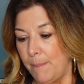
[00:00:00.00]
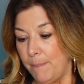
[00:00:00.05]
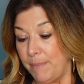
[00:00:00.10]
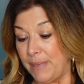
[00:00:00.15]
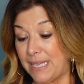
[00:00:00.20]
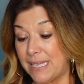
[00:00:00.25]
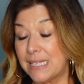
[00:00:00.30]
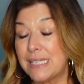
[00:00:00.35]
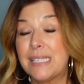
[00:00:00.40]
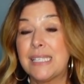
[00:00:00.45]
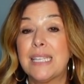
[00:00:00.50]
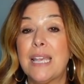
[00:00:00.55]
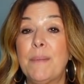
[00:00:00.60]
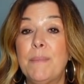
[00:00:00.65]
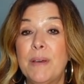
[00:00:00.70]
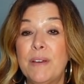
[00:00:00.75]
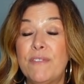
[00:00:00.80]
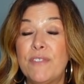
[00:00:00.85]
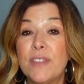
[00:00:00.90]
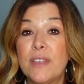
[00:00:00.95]
Because some
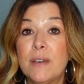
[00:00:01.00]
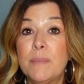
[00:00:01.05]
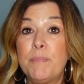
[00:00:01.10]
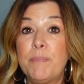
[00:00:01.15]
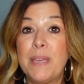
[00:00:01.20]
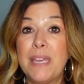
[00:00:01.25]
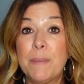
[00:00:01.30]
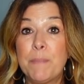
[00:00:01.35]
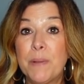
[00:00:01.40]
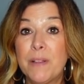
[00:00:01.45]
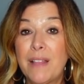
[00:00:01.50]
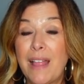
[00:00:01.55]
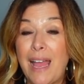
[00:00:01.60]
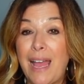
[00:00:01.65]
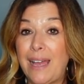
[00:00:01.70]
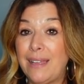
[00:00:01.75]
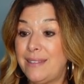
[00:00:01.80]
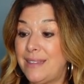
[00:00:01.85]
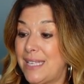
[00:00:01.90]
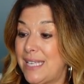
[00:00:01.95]
of the people
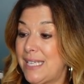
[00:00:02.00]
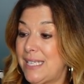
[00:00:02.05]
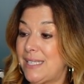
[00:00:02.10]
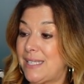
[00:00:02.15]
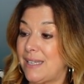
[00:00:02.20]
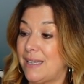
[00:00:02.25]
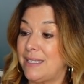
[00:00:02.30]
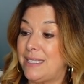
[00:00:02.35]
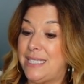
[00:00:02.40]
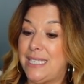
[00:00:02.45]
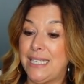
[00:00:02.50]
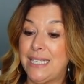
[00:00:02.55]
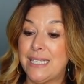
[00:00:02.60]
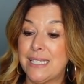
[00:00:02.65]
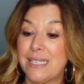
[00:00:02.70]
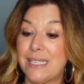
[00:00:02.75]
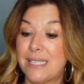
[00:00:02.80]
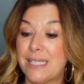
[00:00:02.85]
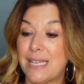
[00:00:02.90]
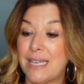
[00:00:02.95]
had these
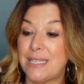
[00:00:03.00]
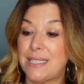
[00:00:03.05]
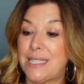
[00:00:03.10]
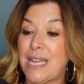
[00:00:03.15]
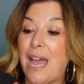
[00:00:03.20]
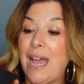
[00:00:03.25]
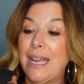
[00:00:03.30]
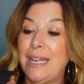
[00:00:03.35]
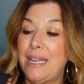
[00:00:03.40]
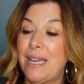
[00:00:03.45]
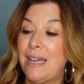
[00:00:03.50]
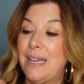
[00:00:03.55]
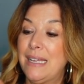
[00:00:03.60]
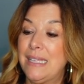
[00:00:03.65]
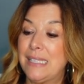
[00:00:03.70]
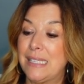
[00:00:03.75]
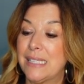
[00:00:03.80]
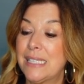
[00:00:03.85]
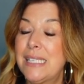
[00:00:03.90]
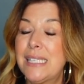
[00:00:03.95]
Adidas
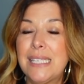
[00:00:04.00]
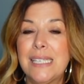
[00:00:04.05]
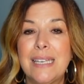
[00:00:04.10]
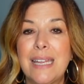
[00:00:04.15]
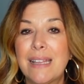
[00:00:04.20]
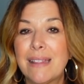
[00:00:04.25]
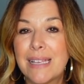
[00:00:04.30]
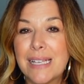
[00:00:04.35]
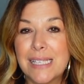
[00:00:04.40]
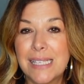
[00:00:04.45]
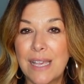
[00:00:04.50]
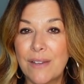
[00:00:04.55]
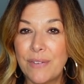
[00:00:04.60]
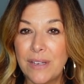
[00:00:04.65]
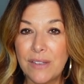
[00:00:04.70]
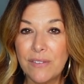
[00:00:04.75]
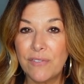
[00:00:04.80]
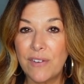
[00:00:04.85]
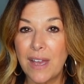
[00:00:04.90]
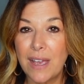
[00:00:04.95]
tie-dyes listed at like
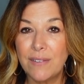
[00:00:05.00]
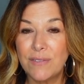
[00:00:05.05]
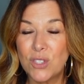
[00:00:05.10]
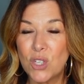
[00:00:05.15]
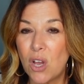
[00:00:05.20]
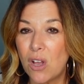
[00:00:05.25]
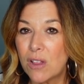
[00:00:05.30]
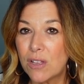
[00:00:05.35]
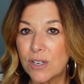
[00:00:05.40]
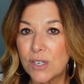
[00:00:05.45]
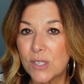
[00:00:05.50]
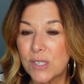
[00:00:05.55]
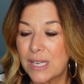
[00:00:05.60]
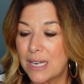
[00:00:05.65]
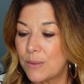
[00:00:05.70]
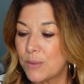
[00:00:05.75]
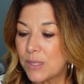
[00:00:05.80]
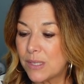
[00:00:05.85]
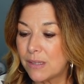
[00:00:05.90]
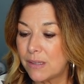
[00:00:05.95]
seventy-five dollars, and
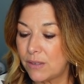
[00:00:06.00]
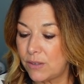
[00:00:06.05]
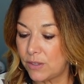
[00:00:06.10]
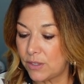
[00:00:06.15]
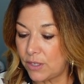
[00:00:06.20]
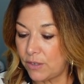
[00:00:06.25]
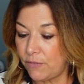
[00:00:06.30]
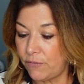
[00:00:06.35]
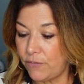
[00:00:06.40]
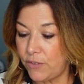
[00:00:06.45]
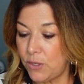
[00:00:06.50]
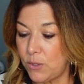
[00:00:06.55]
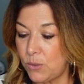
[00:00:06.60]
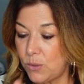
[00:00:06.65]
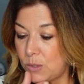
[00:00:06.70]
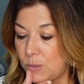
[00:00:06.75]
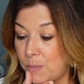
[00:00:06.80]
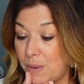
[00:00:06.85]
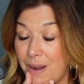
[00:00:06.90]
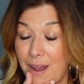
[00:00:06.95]
I was a little
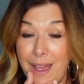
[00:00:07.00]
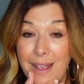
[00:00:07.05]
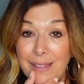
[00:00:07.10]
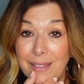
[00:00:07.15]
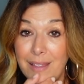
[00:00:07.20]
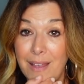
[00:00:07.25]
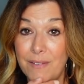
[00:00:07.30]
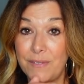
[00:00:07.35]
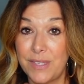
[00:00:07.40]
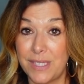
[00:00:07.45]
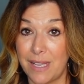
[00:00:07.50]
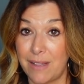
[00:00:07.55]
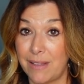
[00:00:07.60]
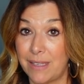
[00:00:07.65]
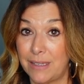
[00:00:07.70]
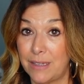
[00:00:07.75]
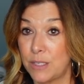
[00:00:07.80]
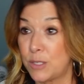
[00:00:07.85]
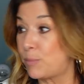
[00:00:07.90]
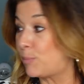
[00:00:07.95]
confused, but I love selling this